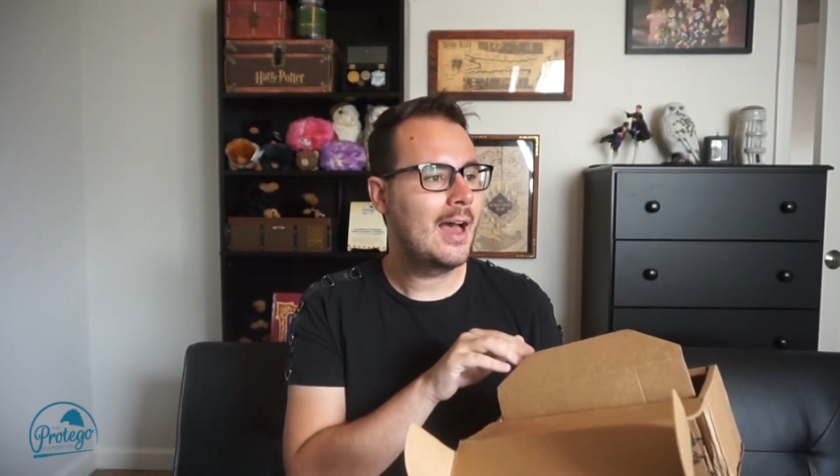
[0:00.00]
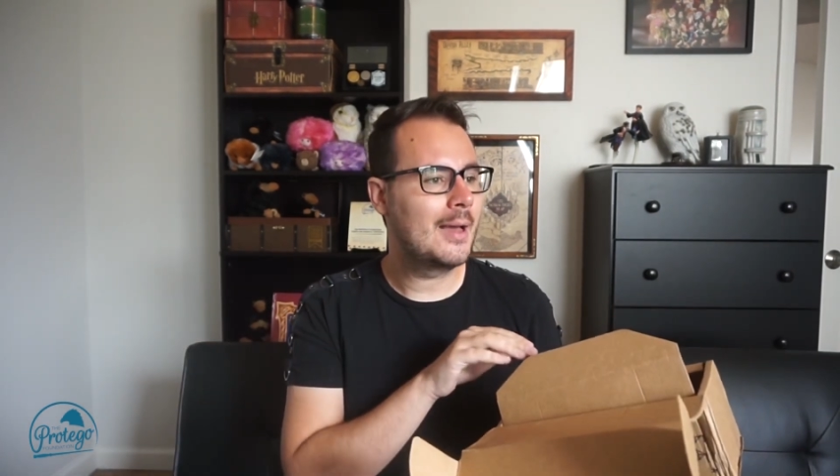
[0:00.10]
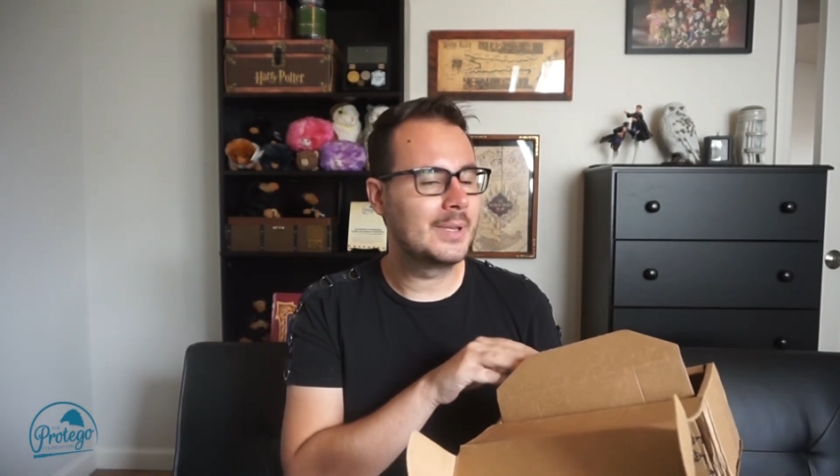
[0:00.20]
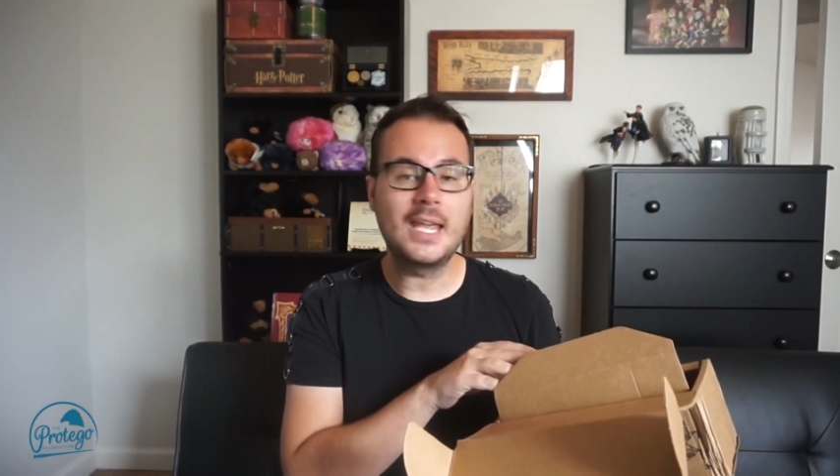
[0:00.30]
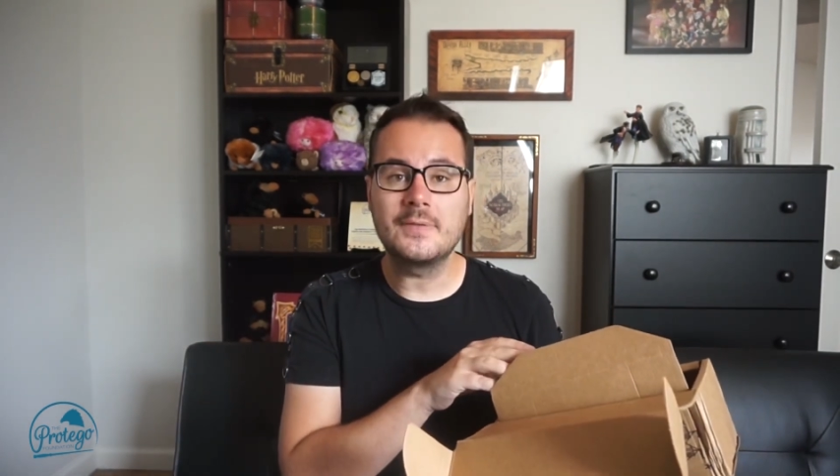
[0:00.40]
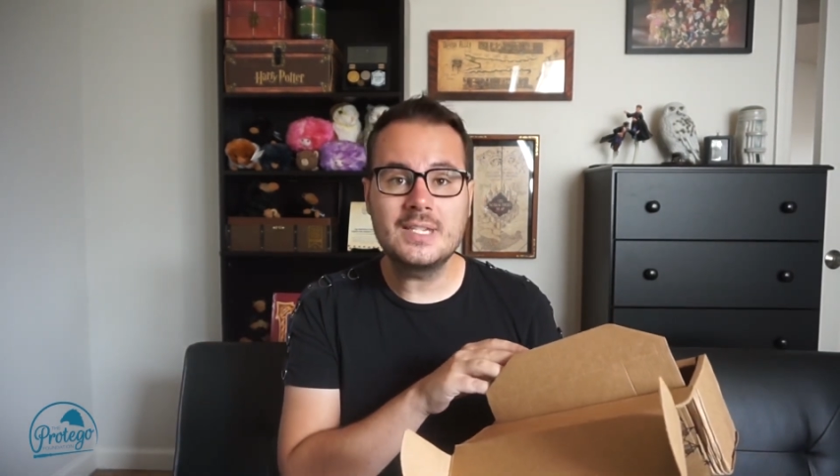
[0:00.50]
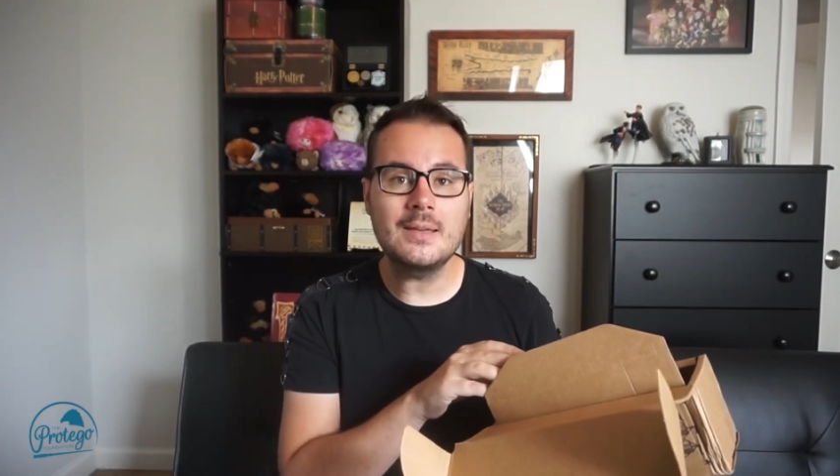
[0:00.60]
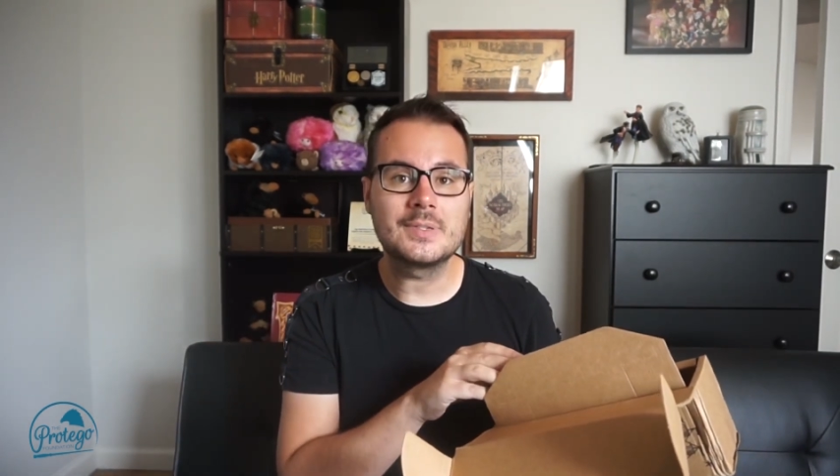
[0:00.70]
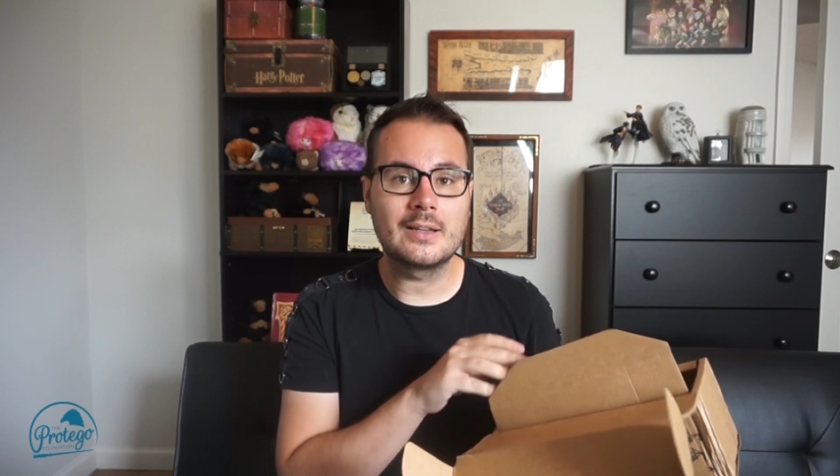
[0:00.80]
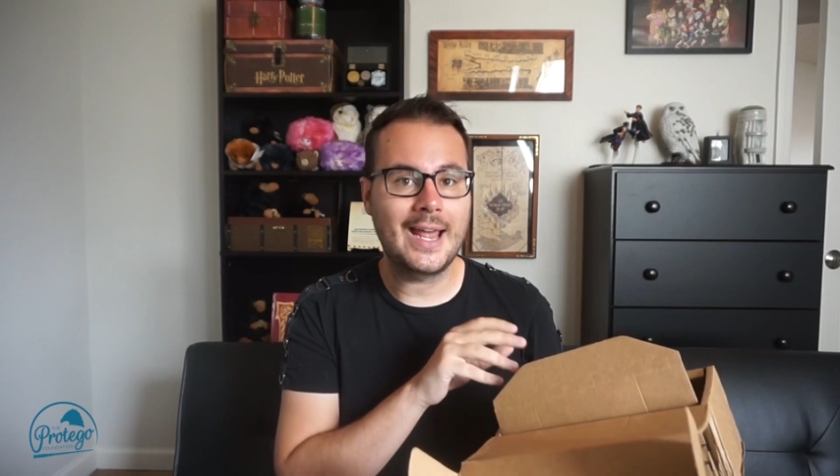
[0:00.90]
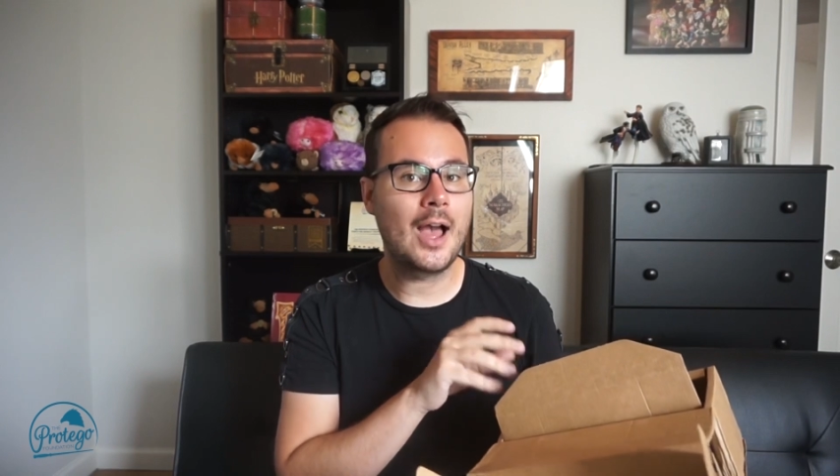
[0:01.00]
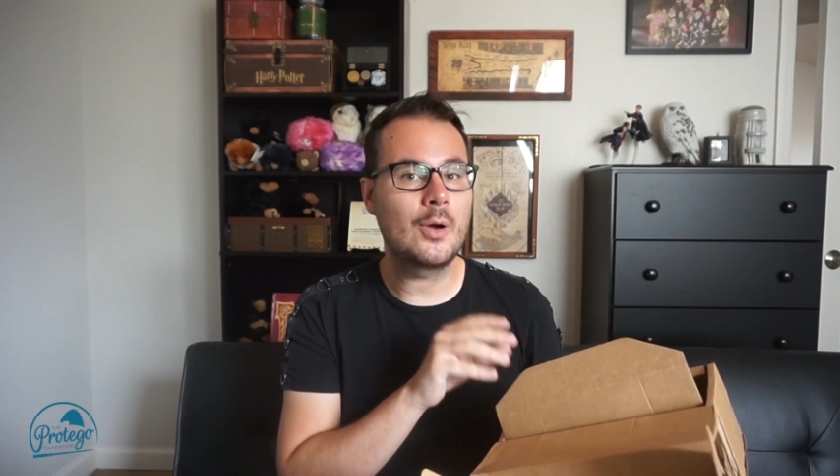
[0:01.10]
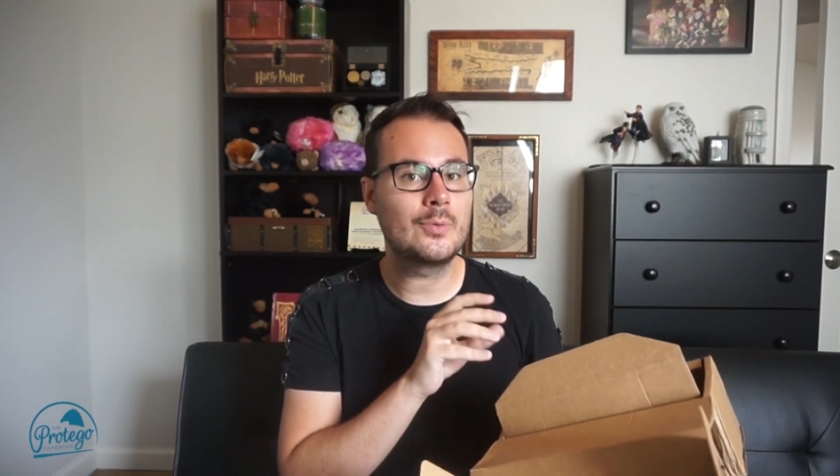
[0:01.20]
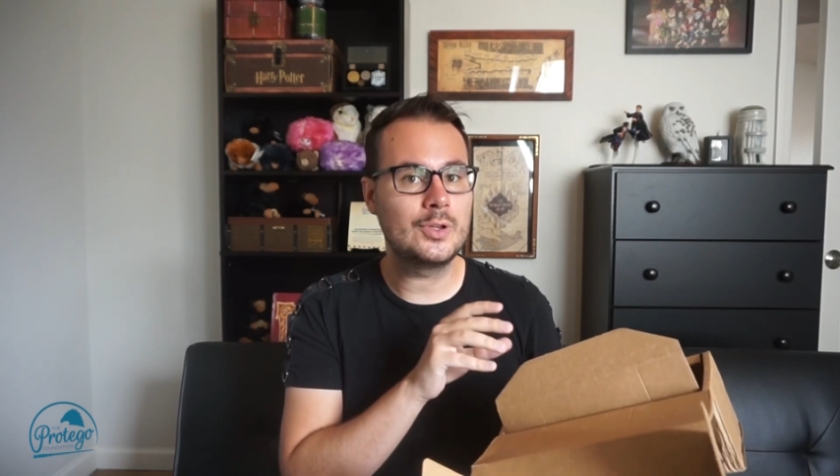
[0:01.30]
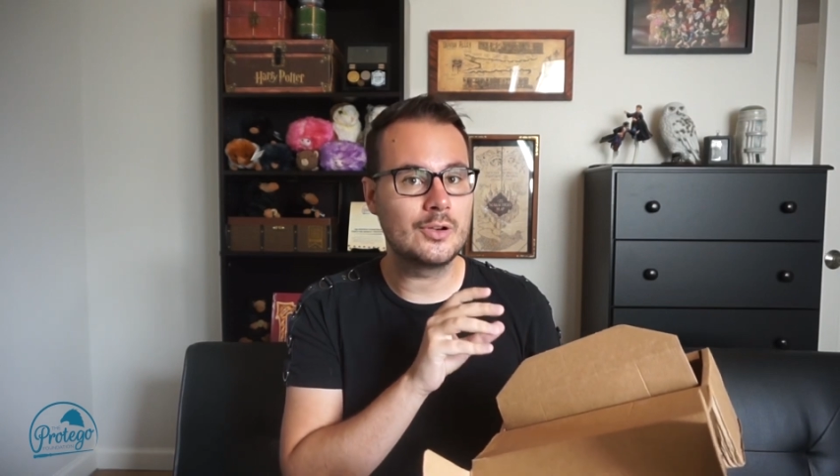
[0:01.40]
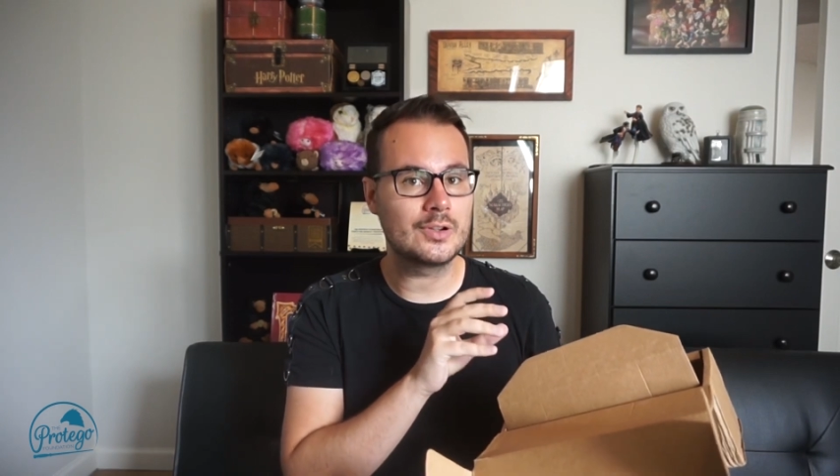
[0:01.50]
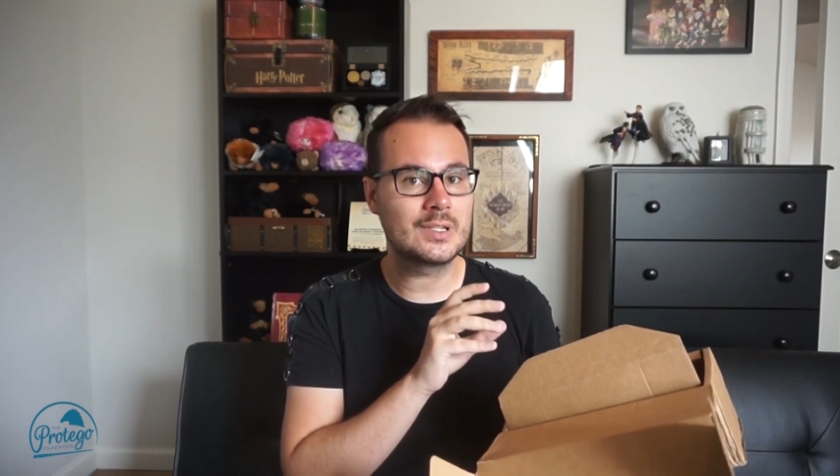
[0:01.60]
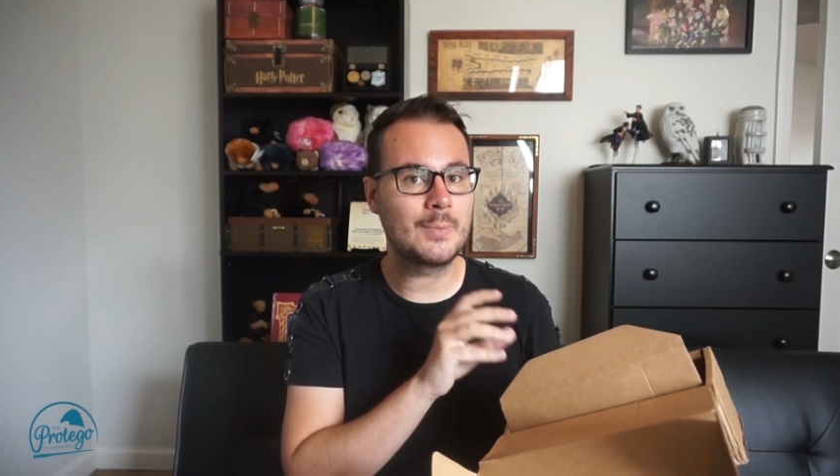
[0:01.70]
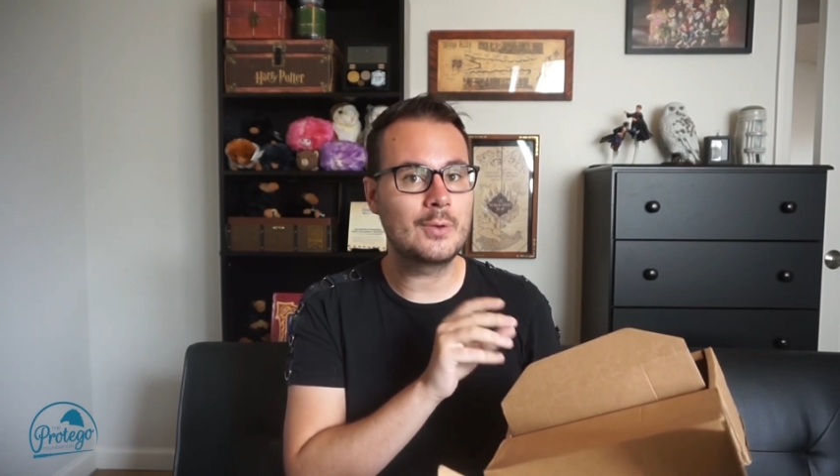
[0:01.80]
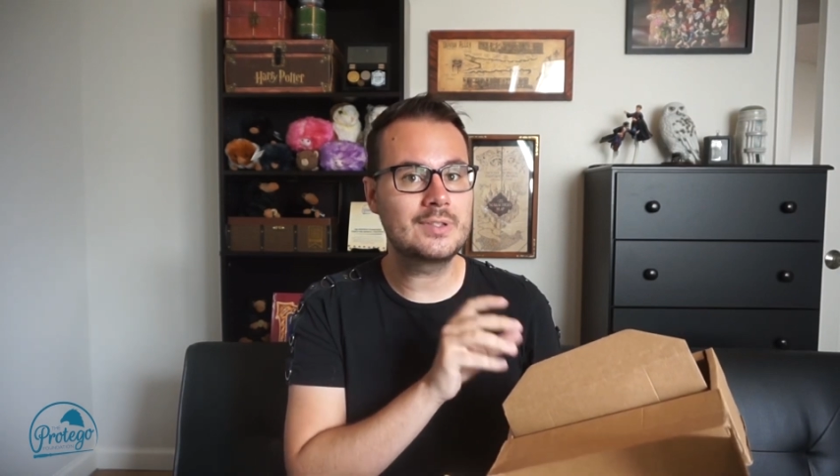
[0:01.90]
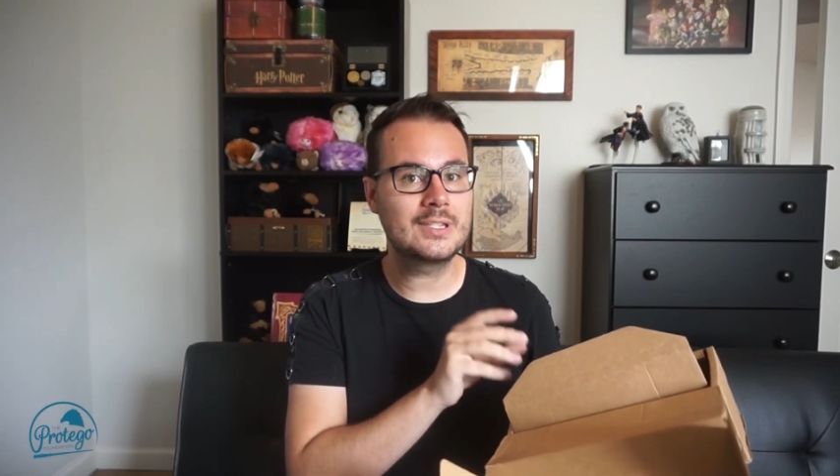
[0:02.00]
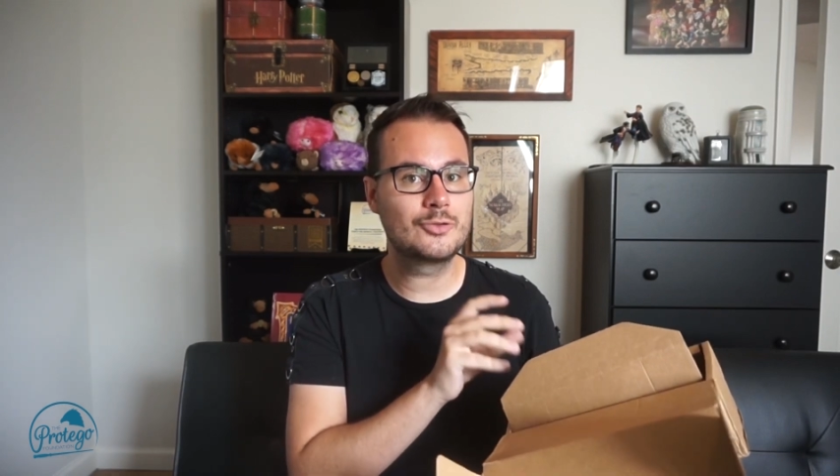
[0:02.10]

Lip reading: and he gave tips on how you're supposed